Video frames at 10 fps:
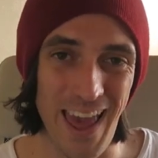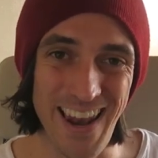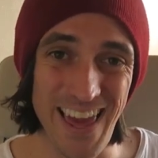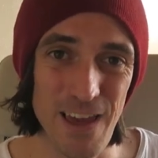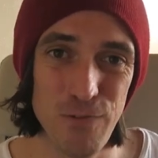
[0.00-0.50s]

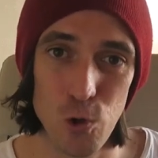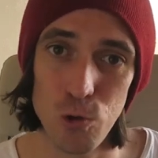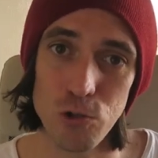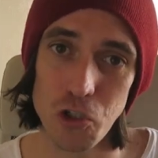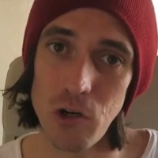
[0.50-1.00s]
And if
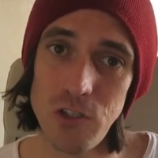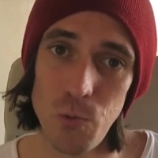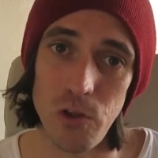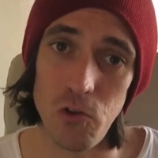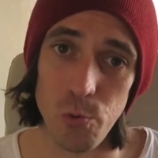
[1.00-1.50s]
Google shows
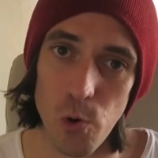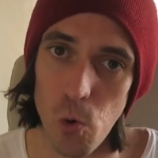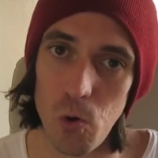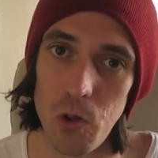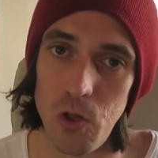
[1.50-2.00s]
it when you do an
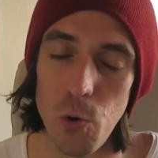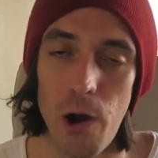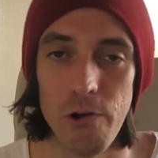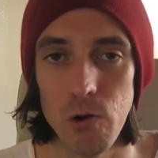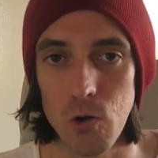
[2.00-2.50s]
all in
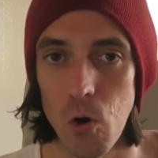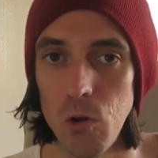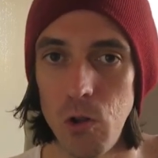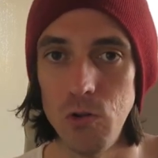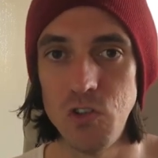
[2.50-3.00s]
URL
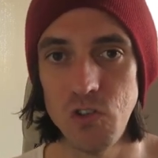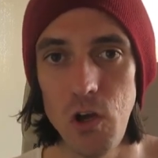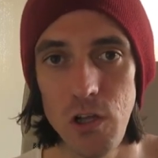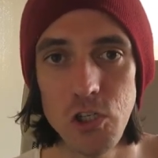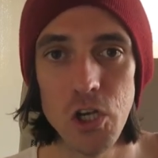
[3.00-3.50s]
colon
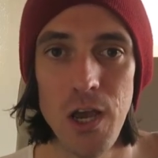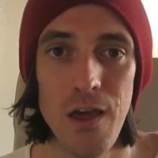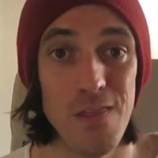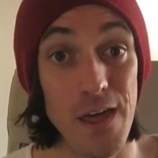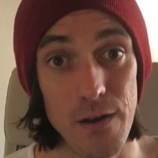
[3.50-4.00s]
search,
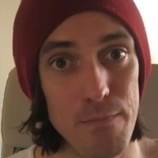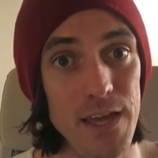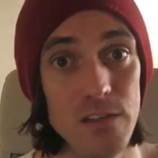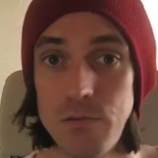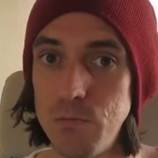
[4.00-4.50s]
then it
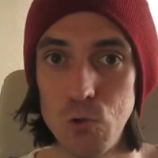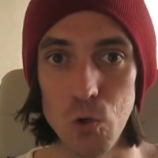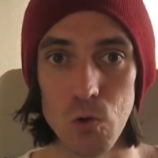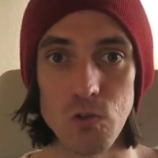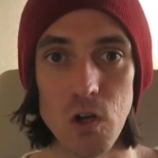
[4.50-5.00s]
means
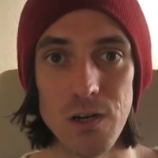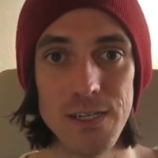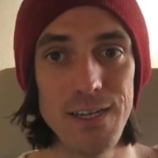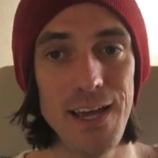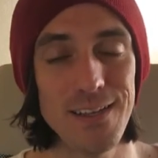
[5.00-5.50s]
Google's got an
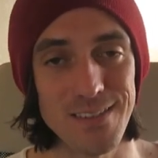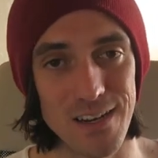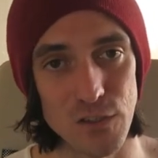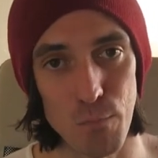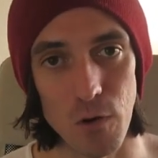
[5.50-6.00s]
index
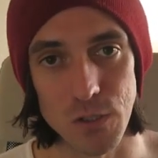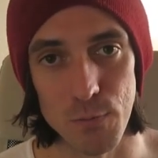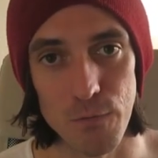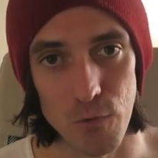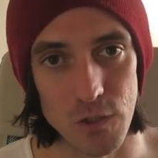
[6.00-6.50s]
and it's
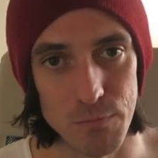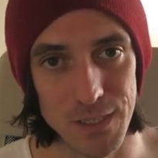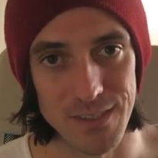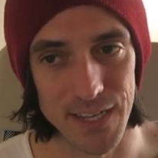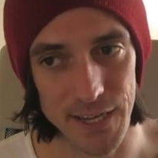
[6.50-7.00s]
possible for it to
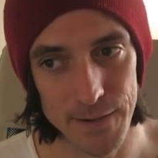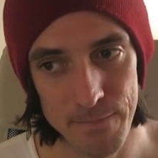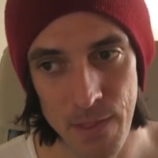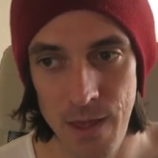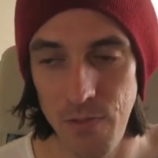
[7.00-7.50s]
be seen.
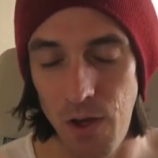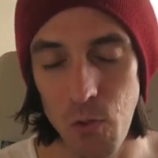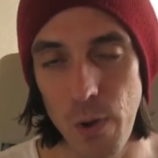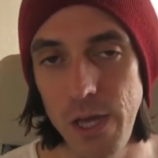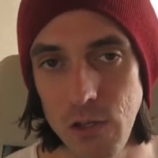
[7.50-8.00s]
The
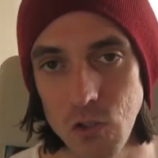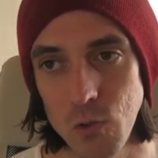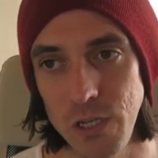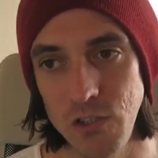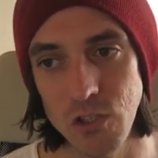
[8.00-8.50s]
other way you can do
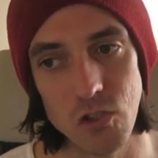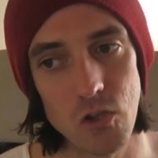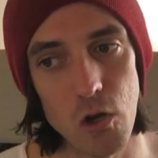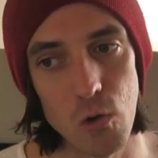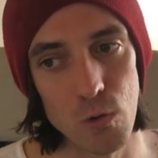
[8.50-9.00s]
it is you can just
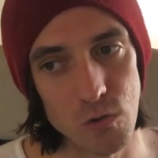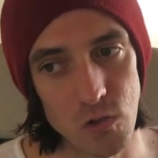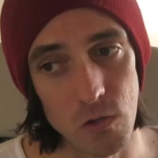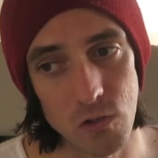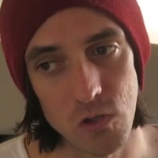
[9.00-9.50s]
go to Google
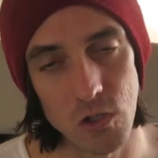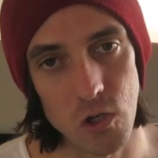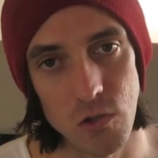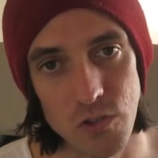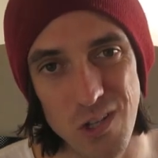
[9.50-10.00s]
Search
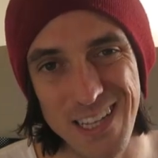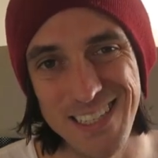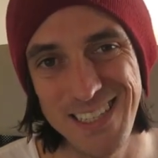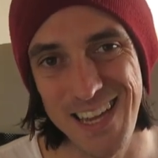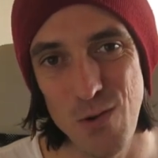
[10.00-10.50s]
Console and
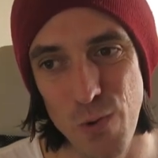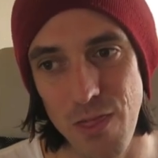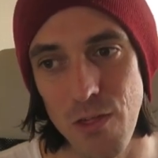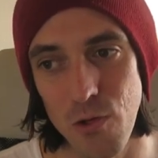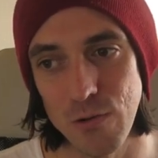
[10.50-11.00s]
see
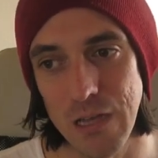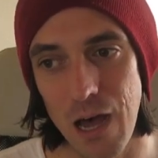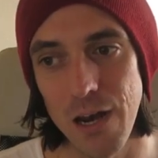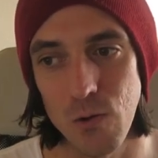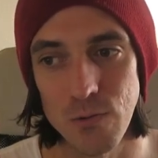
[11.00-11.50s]
whether those
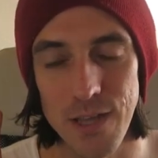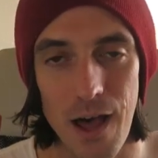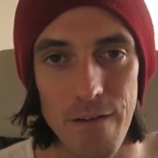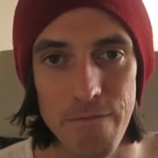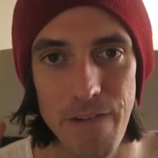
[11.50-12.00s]
articles
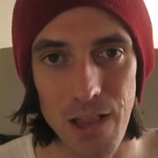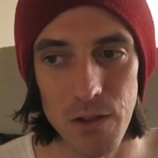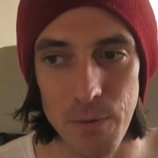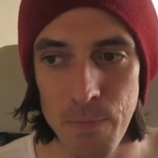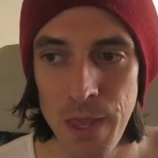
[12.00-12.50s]
are
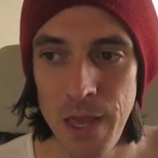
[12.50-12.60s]
valid.